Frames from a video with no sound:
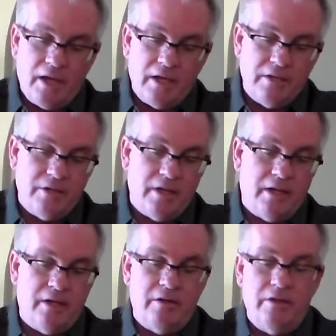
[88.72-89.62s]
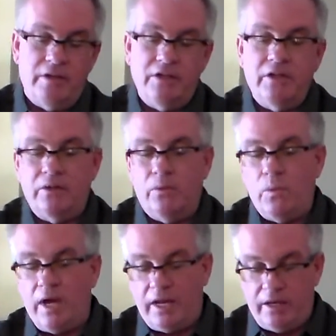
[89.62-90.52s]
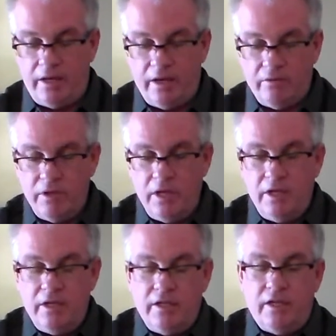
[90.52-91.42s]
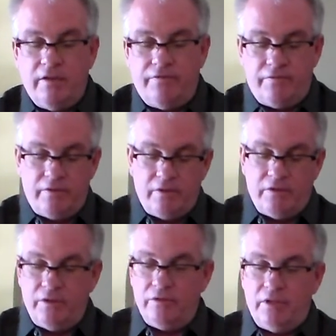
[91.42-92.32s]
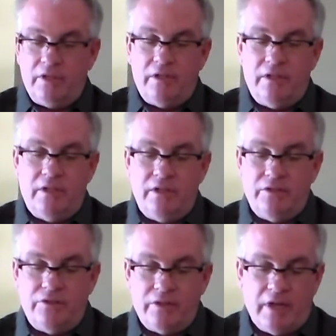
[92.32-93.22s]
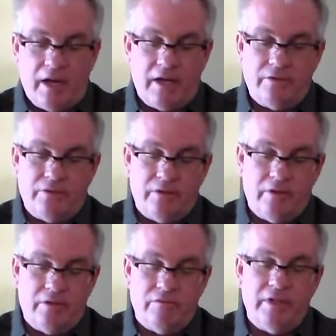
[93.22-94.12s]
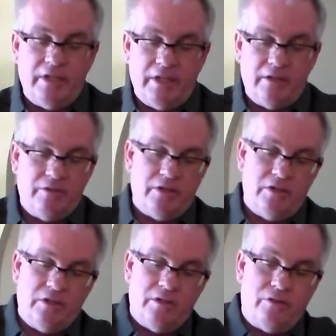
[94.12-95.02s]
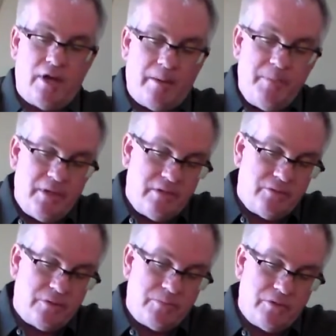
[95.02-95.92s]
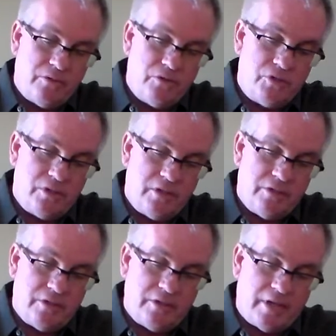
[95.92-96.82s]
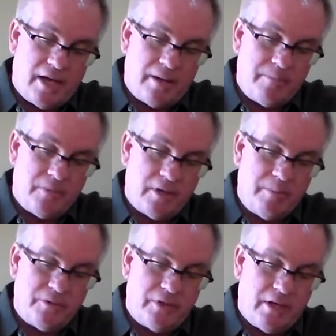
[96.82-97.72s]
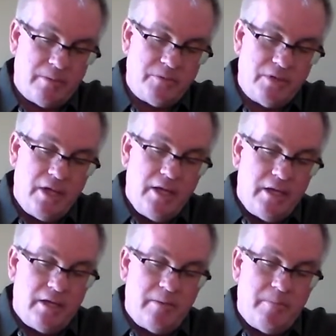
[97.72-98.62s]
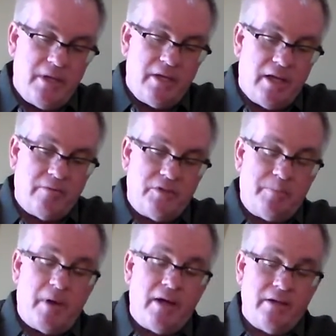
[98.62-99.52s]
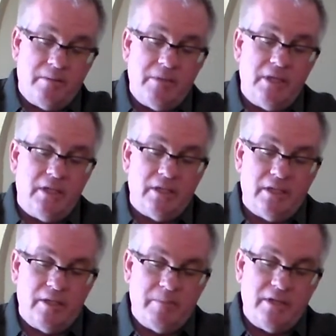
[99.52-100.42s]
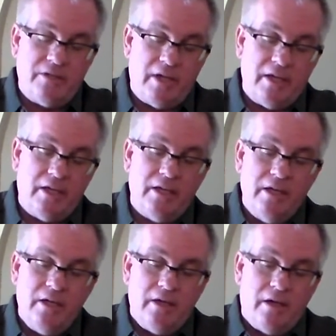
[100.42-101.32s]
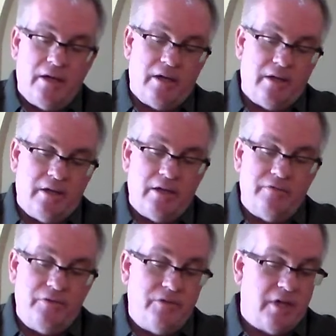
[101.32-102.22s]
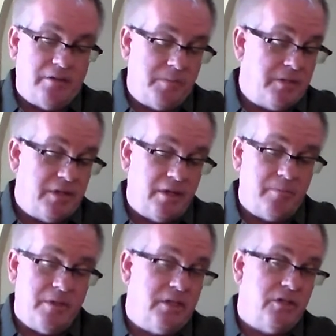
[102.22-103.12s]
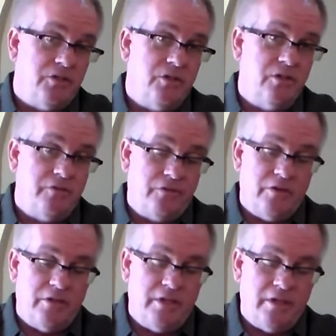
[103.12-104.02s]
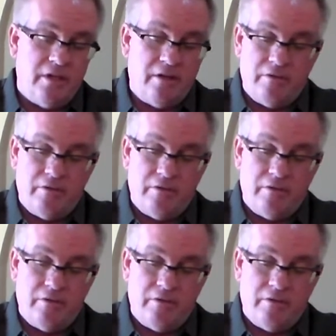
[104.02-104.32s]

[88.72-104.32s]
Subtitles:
and then you're going to wet it. Now, if the unit is not reading, then you're going to drop in some solution into the top a couple times, and it may not respond immediately. It may take a few times, it may take a minute or two for the